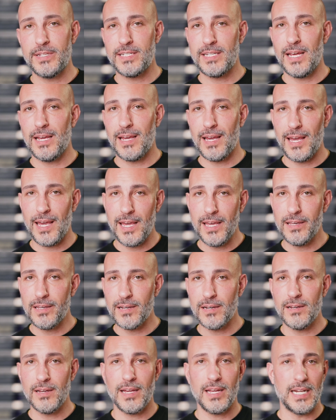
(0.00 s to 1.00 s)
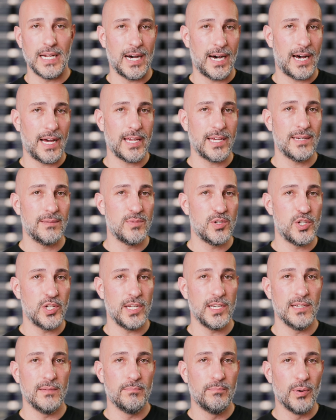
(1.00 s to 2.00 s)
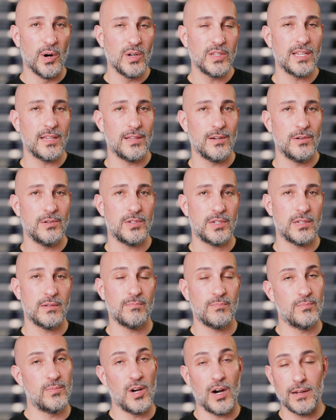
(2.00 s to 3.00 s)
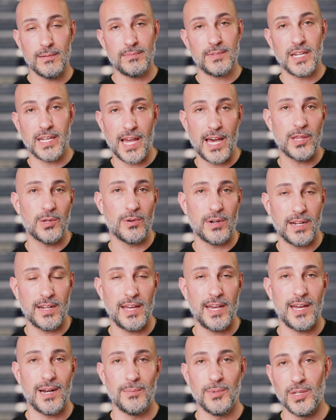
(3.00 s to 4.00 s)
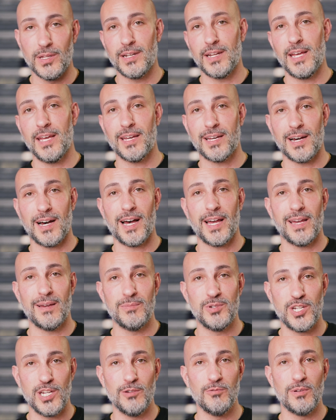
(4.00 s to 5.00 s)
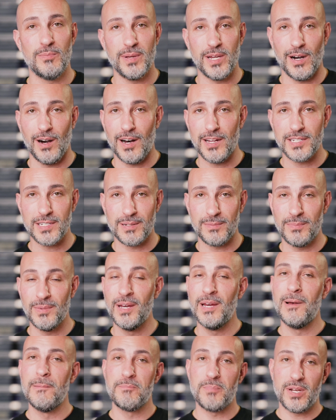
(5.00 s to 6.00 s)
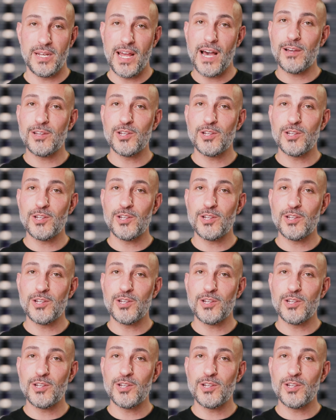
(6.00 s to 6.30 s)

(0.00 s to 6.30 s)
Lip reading: say Inca and IMG. Both of those not together in an animal, and Inca IMG would be awesome, but now